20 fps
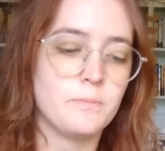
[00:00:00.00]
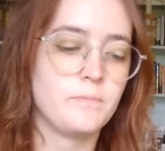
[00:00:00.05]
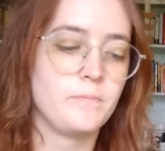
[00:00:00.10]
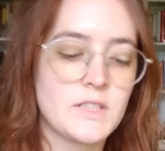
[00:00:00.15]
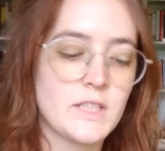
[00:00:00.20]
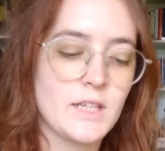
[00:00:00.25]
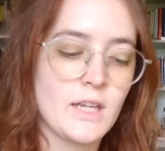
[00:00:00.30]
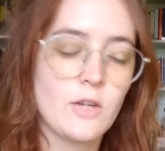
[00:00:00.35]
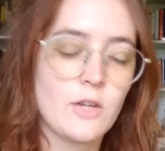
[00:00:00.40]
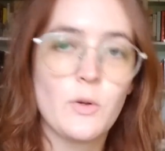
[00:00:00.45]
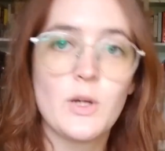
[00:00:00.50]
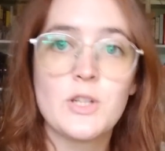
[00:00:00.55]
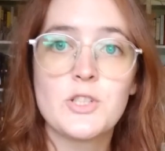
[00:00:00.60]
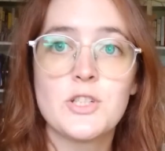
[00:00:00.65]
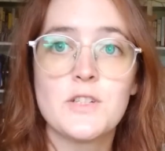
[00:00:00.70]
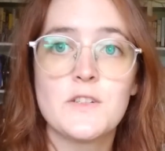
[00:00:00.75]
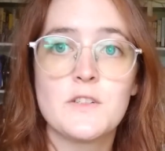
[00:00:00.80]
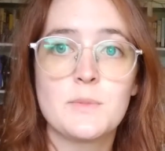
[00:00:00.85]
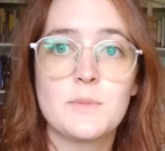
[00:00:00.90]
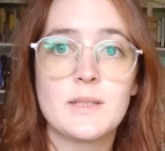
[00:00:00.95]
Second
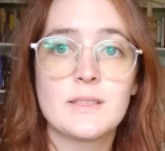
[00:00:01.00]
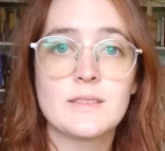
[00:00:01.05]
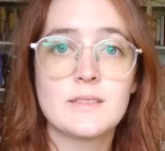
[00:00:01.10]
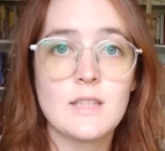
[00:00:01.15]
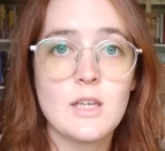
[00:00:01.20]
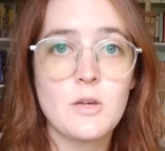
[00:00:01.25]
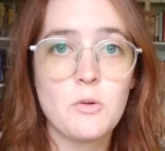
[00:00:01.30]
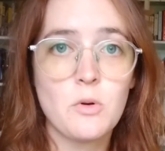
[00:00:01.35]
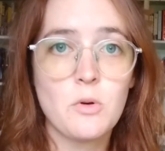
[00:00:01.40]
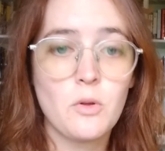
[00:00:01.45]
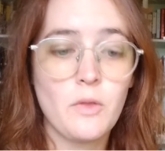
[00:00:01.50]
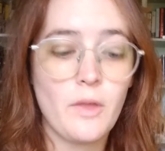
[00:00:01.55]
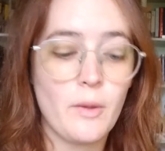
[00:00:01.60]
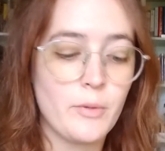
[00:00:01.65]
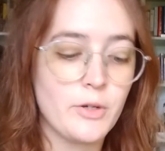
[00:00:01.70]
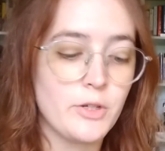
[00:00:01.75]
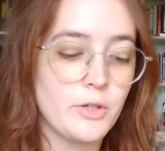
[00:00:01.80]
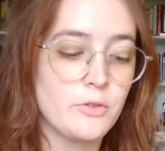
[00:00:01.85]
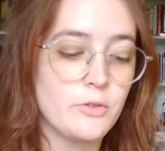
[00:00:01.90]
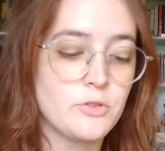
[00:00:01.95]
question is best sequel. That
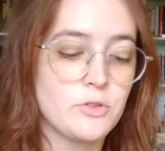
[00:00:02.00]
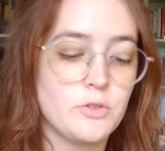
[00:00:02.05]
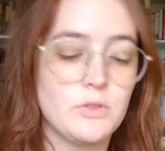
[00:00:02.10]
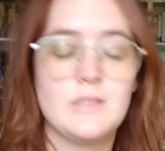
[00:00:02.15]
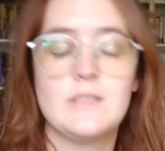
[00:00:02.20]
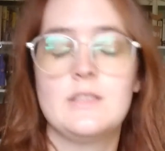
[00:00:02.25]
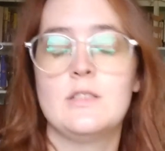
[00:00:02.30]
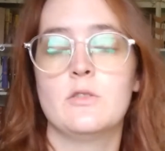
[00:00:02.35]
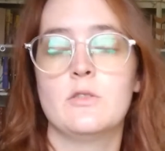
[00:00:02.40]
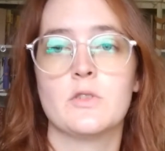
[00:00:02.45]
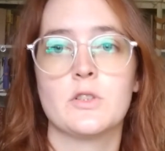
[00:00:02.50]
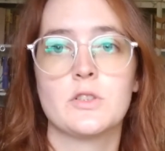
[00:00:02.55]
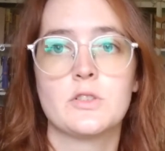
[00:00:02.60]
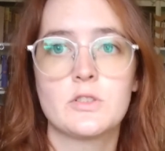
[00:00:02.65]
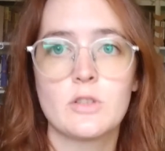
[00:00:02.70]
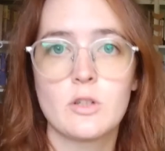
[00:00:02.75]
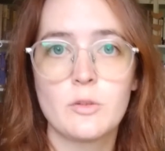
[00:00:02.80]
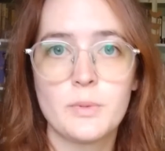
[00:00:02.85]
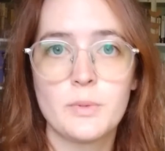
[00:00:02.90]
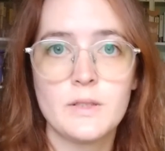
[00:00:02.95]
one goes to The Silvered
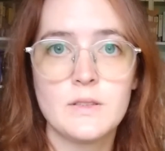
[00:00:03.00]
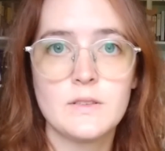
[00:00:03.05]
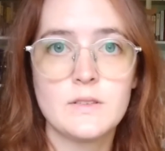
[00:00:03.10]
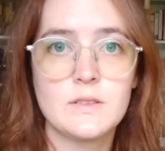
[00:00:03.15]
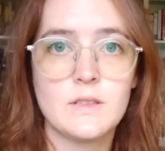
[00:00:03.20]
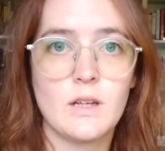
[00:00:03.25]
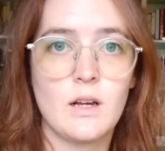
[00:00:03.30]
Serpents.